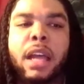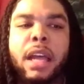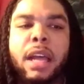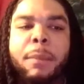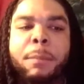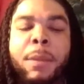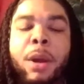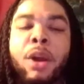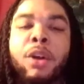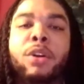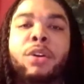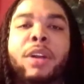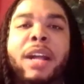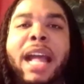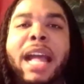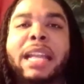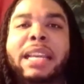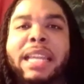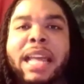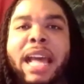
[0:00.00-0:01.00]
my uncle
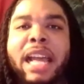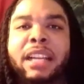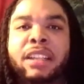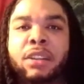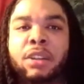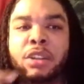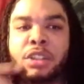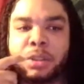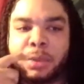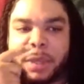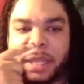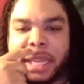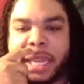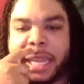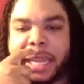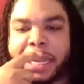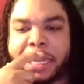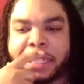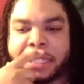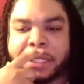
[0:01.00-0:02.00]
got diagnosed with
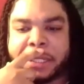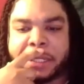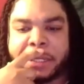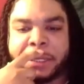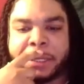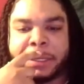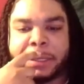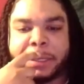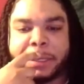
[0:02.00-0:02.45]
cancer.